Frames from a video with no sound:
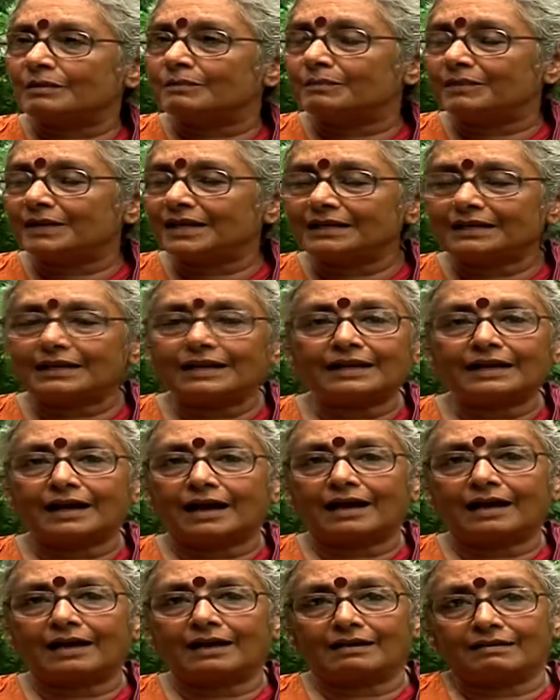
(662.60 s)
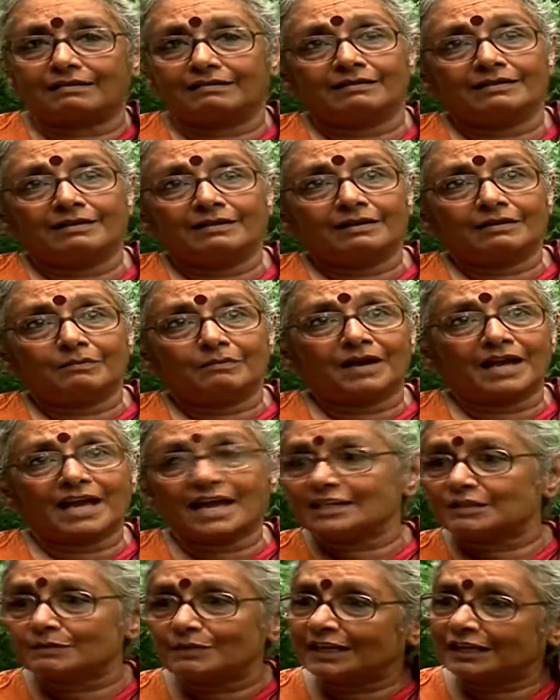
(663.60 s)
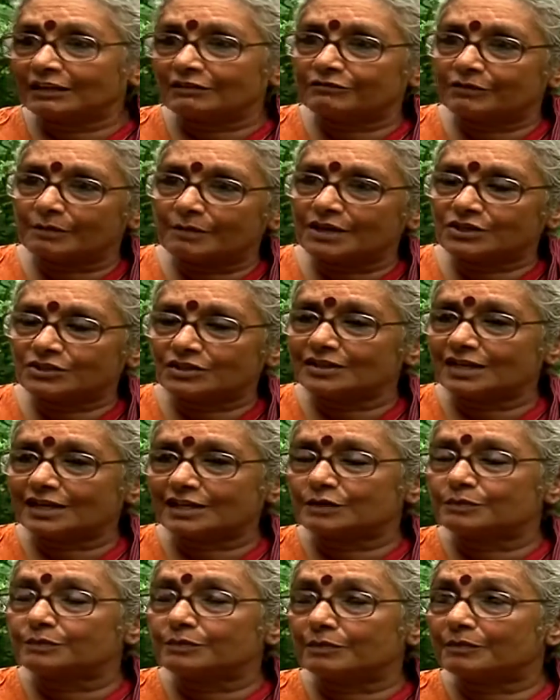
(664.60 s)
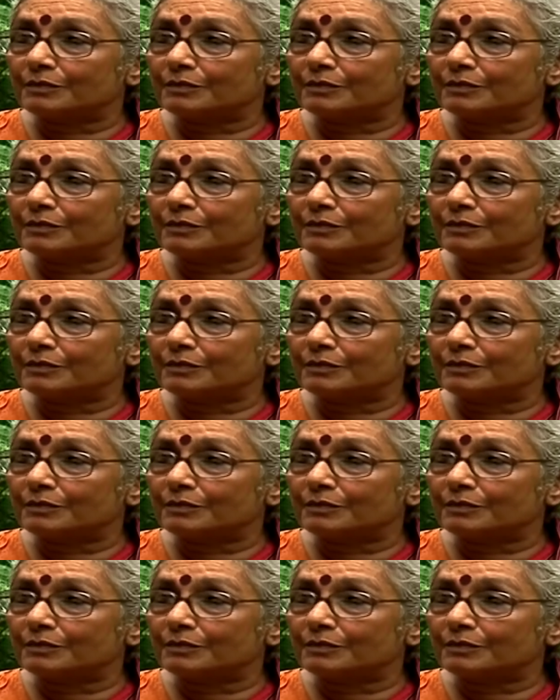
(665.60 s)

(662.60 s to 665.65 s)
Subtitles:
completely miasmic information that is